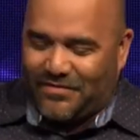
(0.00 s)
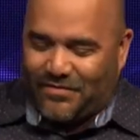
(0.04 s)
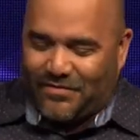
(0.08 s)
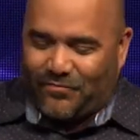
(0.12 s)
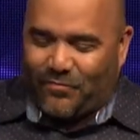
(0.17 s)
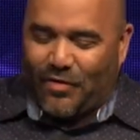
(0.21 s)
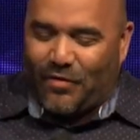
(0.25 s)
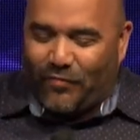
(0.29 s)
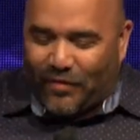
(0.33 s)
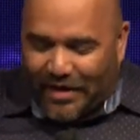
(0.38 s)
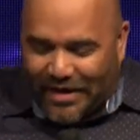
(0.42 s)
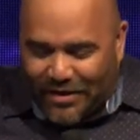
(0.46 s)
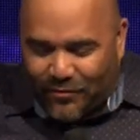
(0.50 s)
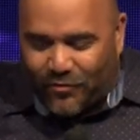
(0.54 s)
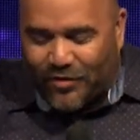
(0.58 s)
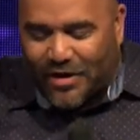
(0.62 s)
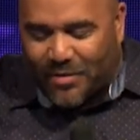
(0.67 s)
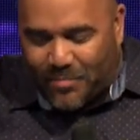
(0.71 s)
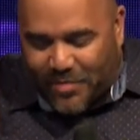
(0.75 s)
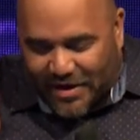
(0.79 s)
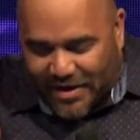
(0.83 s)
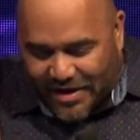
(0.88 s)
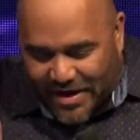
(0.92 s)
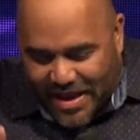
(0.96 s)
We, he would have
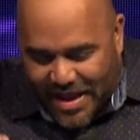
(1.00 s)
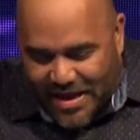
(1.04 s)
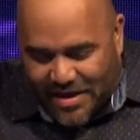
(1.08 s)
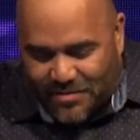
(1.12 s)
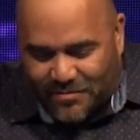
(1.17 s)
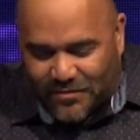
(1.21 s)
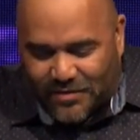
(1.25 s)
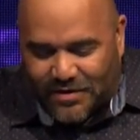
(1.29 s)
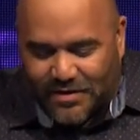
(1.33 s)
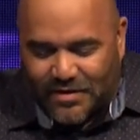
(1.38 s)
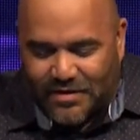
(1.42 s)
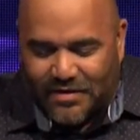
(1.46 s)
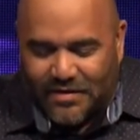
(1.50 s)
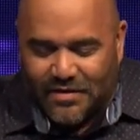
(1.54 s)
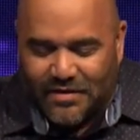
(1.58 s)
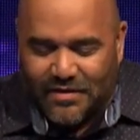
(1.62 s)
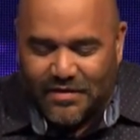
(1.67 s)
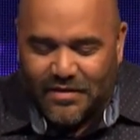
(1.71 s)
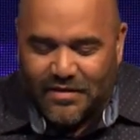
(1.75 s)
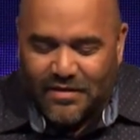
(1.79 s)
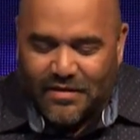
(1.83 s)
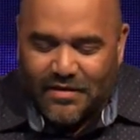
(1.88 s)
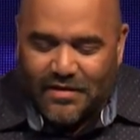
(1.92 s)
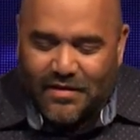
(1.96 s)
been named.
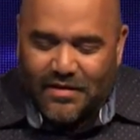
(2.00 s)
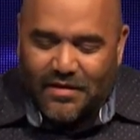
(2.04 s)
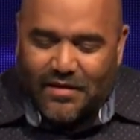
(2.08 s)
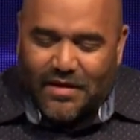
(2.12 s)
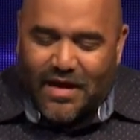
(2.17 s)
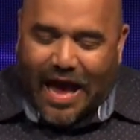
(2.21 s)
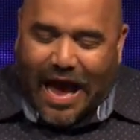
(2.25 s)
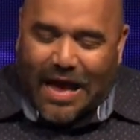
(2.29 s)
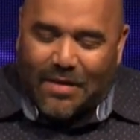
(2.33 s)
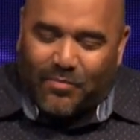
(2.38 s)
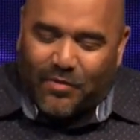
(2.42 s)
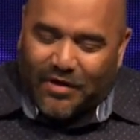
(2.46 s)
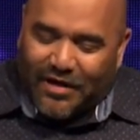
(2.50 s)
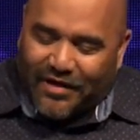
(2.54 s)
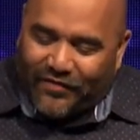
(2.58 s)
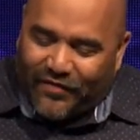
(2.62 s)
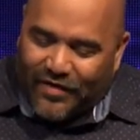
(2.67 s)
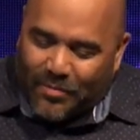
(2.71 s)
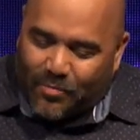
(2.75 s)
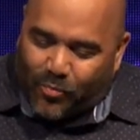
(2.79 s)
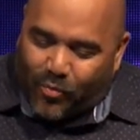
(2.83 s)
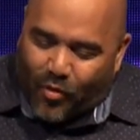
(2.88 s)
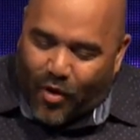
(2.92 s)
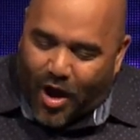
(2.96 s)
I believe he
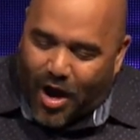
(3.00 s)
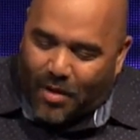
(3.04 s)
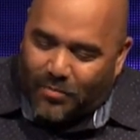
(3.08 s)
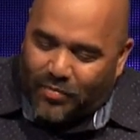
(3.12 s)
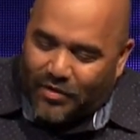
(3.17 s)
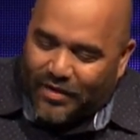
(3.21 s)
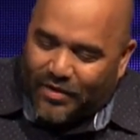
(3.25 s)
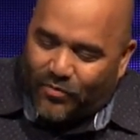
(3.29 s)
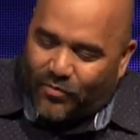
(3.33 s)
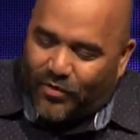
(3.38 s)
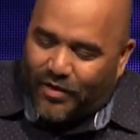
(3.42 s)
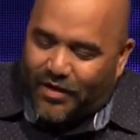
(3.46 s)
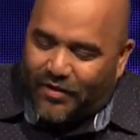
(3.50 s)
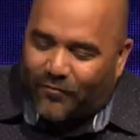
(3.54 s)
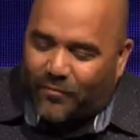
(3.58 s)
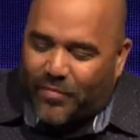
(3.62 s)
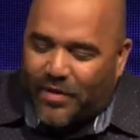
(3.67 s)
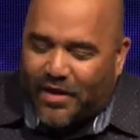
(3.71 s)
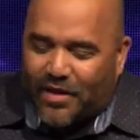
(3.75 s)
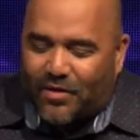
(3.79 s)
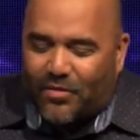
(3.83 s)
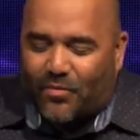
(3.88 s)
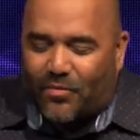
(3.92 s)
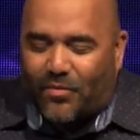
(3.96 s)
probably would have
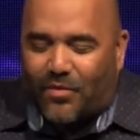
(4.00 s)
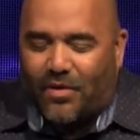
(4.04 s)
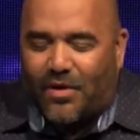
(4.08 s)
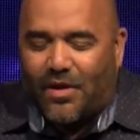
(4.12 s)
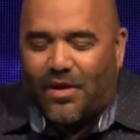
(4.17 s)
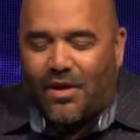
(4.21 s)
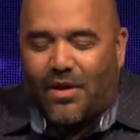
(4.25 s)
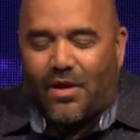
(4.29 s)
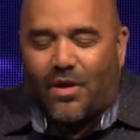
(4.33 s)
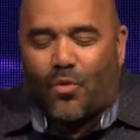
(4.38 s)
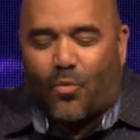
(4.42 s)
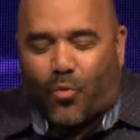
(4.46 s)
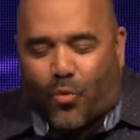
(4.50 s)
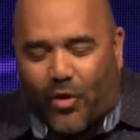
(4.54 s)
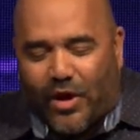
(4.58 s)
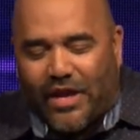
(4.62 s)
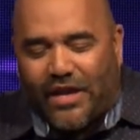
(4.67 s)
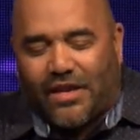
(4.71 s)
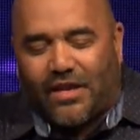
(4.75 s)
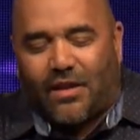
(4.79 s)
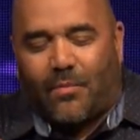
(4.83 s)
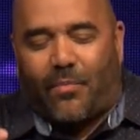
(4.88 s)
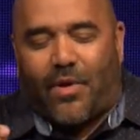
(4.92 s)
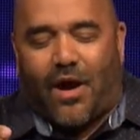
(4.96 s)
been
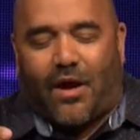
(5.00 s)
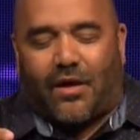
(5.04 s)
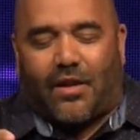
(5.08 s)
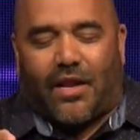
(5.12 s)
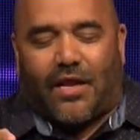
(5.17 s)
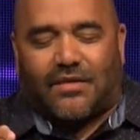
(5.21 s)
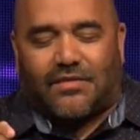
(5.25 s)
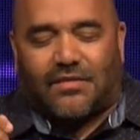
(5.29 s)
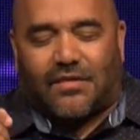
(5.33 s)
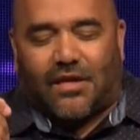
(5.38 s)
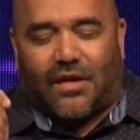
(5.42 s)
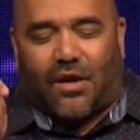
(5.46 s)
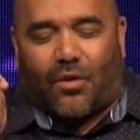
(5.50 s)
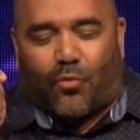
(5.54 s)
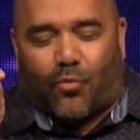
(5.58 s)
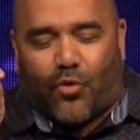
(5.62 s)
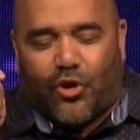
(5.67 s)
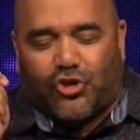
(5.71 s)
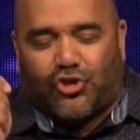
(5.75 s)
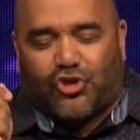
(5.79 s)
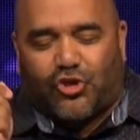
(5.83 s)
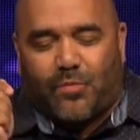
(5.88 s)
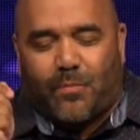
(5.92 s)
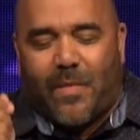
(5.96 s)
written about as a, a
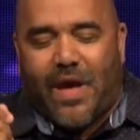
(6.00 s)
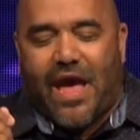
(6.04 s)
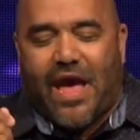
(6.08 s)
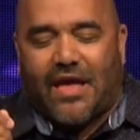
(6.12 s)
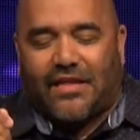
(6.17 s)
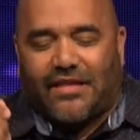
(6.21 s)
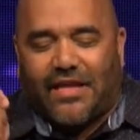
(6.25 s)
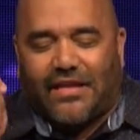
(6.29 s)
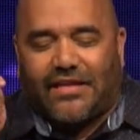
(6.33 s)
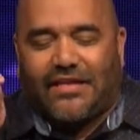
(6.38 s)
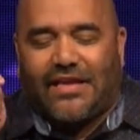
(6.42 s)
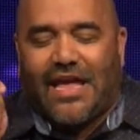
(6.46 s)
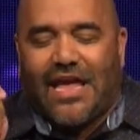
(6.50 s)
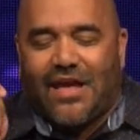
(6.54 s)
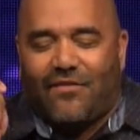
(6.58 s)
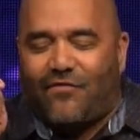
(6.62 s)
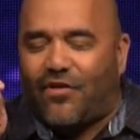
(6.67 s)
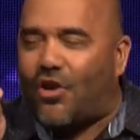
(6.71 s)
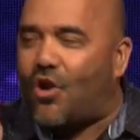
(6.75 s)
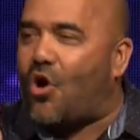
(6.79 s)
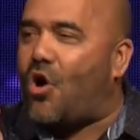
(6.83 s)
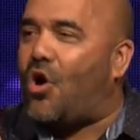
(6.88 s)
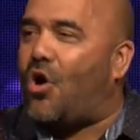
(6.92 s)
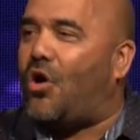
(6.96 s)
rich man that gave it
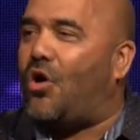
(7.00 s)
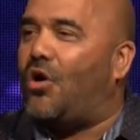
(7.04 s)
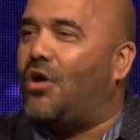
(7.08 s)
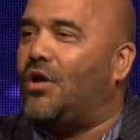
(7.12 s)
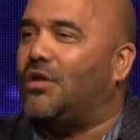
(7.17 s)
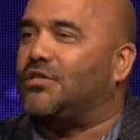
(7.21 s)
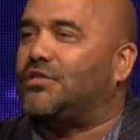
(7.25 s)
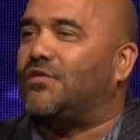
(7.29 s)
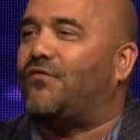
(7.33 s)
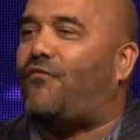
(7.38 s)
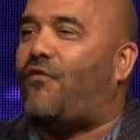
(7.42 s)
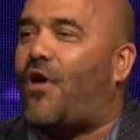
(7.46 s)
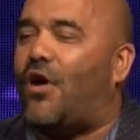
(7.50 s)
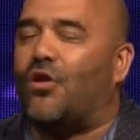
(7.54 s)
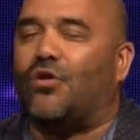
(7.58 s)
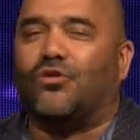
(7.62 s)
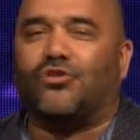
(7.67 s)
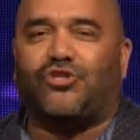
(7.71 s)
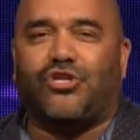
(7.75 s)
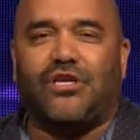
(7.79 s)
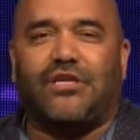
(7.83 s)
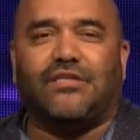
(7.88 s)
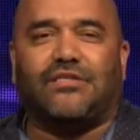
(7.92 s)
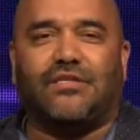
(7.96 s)
all to follow
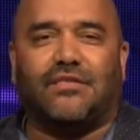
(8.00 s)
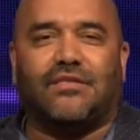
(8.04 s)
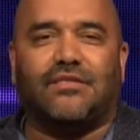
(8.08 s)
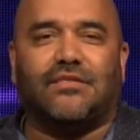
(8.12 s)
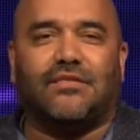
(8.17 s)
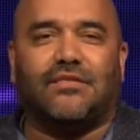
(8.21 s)
Jesus.